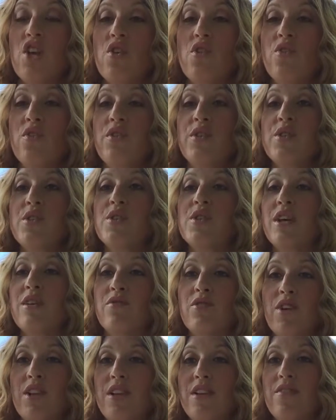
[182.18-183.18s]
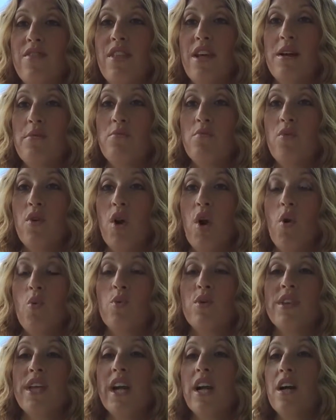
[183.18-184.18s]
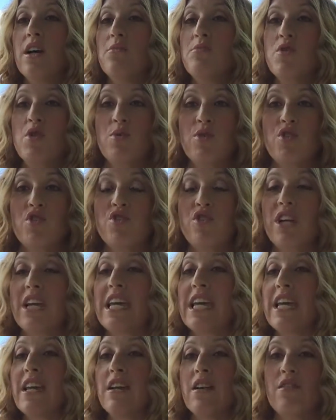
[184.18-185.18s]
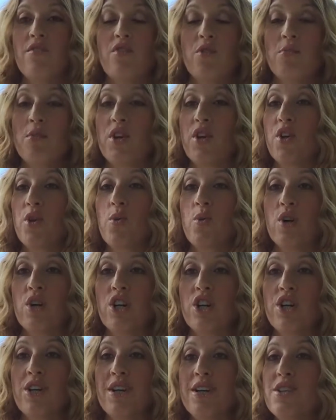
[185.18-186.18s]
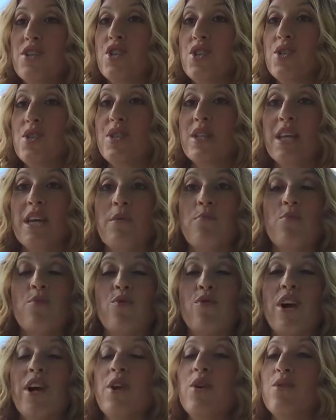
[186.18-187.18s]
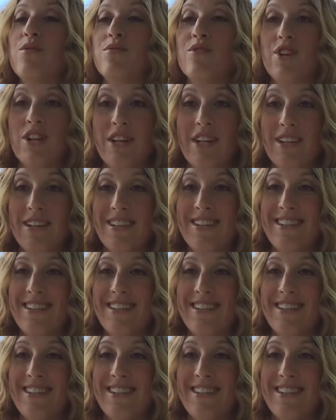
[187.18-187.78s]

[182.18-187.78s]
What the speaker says: you notice several of them, when they come to a tricky and unfamiliar word, just skip right over it,